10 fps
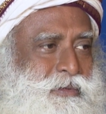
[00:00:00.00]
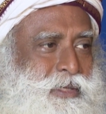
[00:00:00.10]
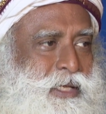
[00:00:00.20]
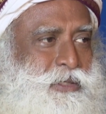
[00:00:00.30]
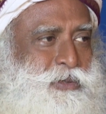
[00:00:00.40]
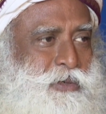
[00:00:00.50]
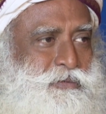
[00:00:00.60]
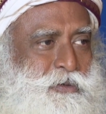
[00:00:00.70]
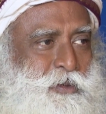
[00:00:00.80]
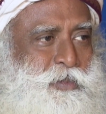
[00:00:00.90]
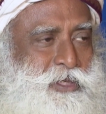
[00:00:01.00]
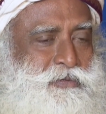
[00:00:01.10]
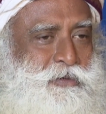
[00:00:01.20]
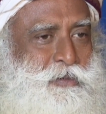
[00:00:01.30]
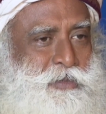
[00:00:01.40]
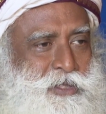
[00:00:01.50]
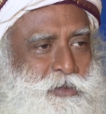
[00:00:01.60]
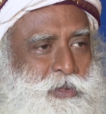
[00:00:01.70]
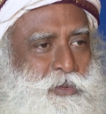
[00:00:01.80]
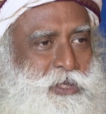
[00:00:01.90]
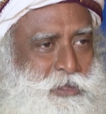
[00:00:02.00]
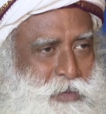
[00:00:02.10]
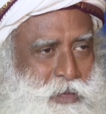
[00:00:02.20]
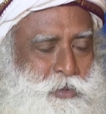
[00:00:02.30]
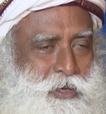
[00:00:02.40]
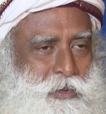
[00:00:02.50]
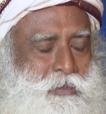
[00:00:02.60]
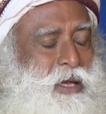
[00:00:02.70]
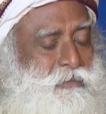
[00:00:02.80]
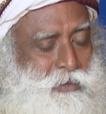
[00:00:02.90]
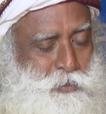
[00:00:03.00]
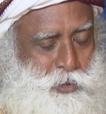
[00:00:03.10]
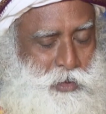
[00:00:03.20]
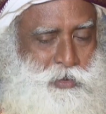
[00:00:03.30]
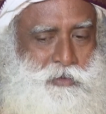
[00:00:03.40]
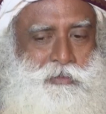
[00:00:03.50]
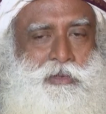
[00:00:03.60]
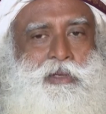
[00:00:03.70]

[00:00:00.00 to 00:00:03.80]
They're joyful, blissful, miserable, what's my problem? I have no problem.